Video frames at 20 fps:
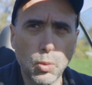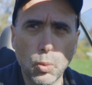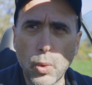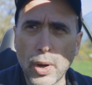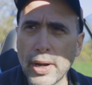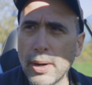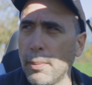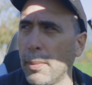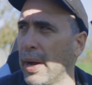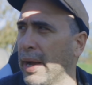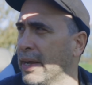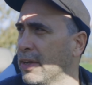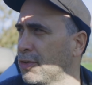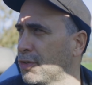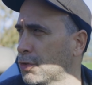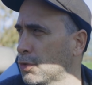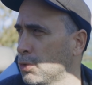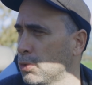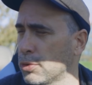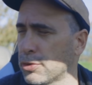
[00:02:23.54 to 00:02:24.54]
one of my
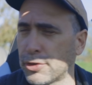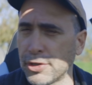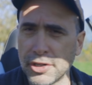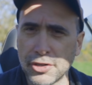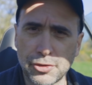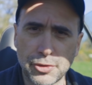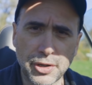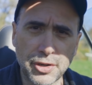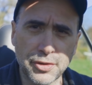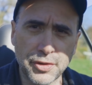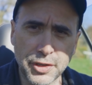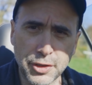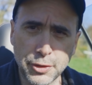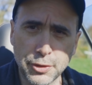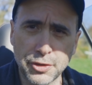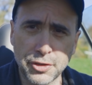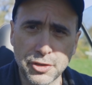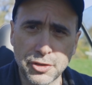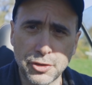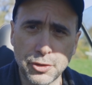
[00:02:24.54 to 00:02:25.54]
school districts that
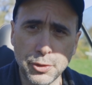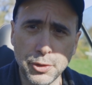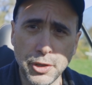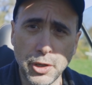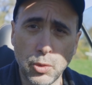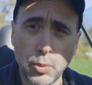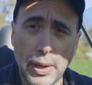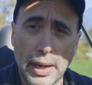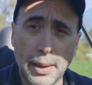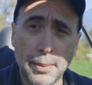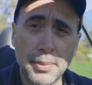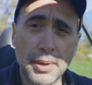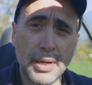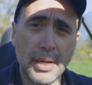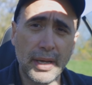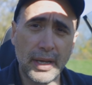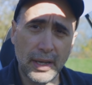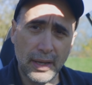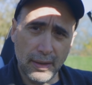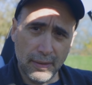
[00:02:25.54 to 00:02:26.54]
uses Studio Web,
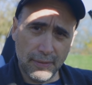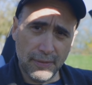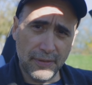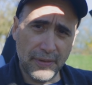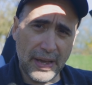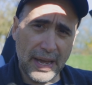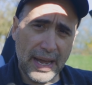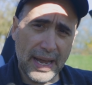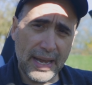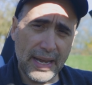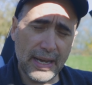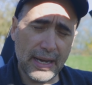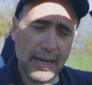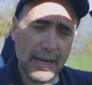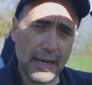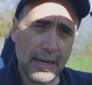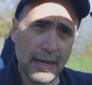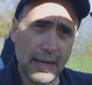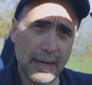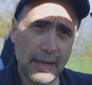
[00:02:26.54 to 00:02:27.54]
they
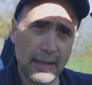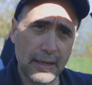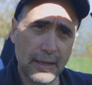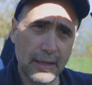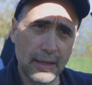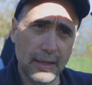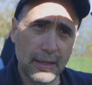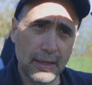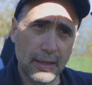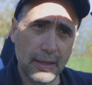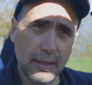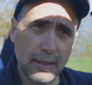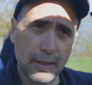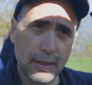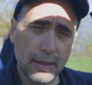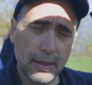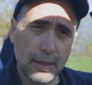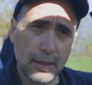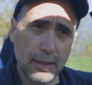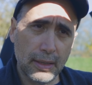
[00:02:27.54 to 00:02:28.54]
uh,
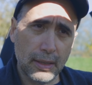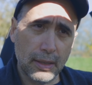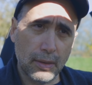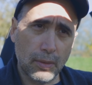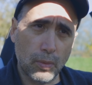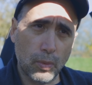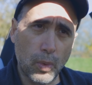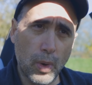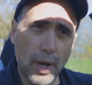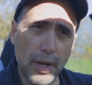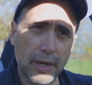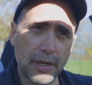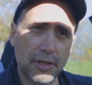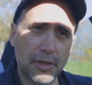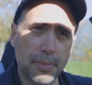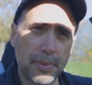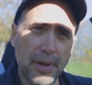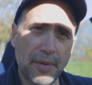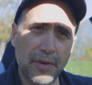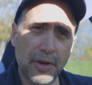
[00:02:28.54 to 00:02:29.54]
wanted
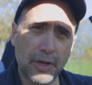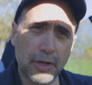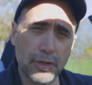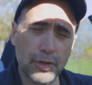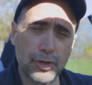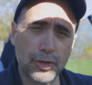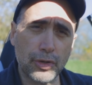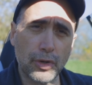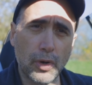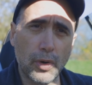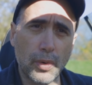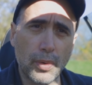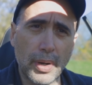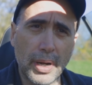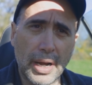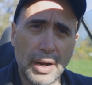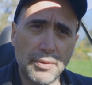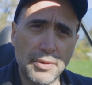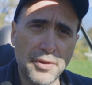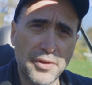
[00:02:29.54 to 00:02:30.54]
to be able to control
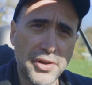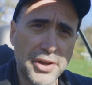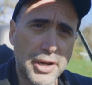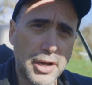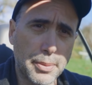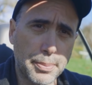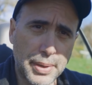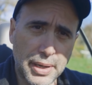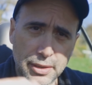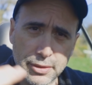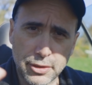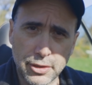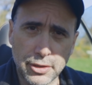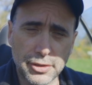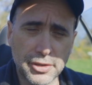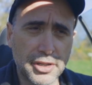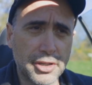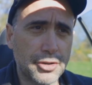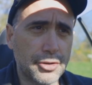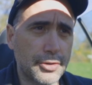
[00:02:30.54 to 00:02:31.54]
everything about their
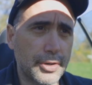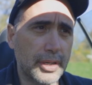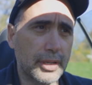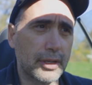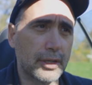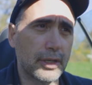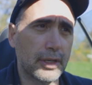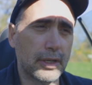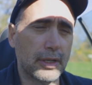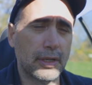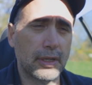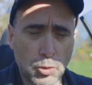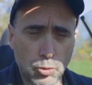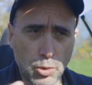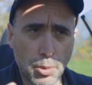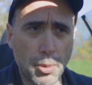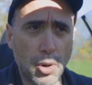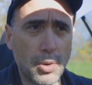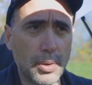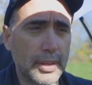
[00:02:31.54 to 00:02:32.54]
district
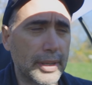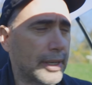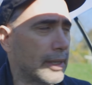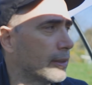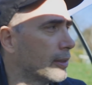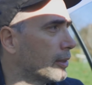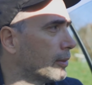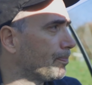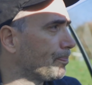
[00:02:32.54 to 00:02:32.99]
remotely.